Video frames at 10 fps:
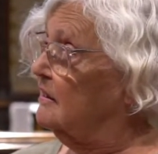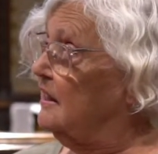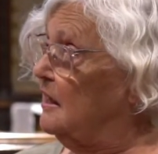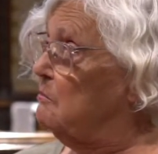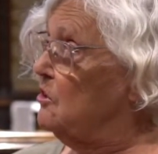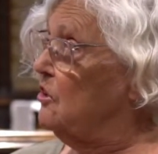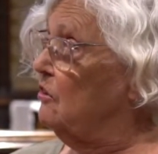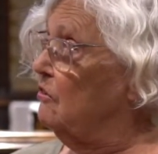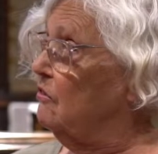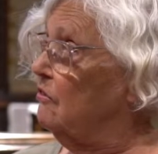keeps
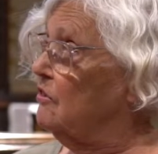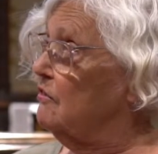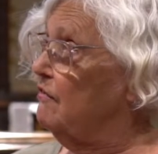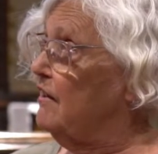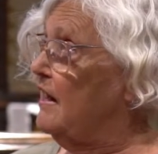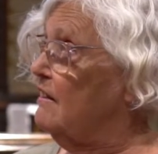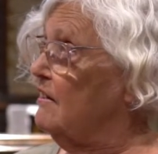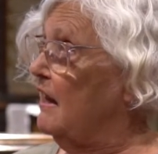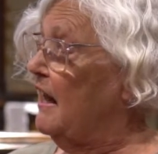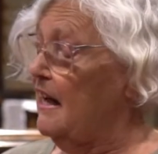your faith
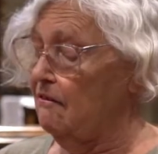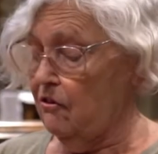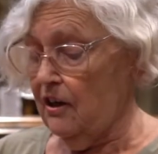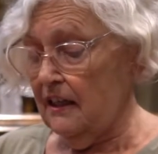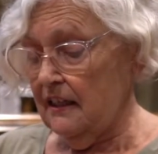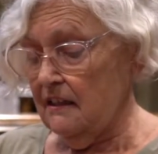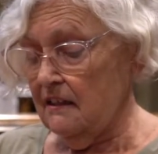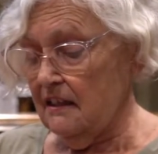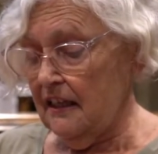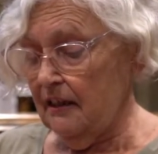alive, really,
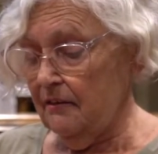isn't it?